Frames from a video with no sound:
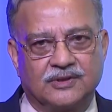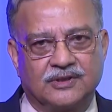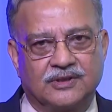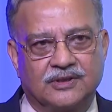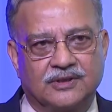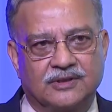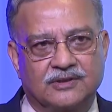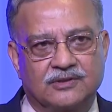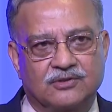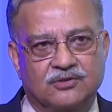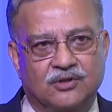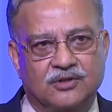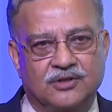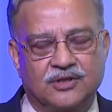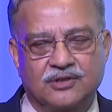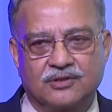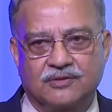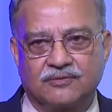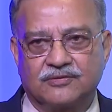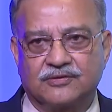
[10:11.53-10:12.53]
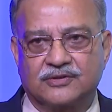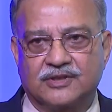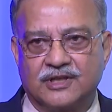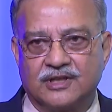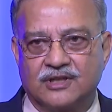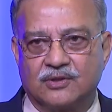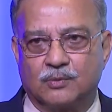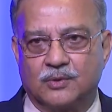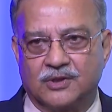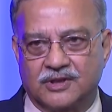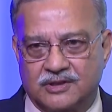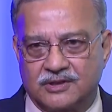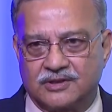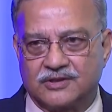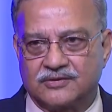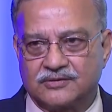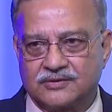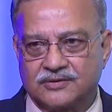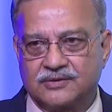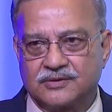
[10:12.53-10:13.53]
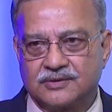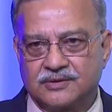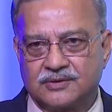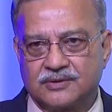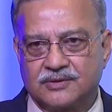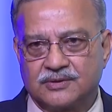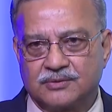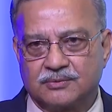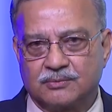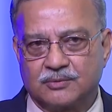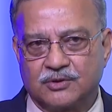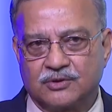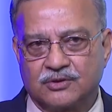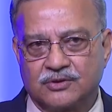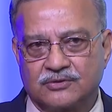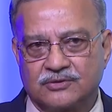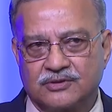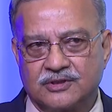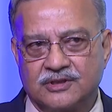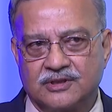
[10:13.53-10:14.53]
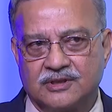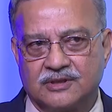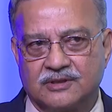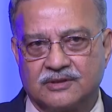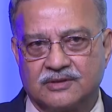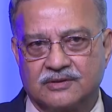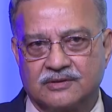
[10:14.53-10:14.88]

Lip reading: a shortage of skilled workers because the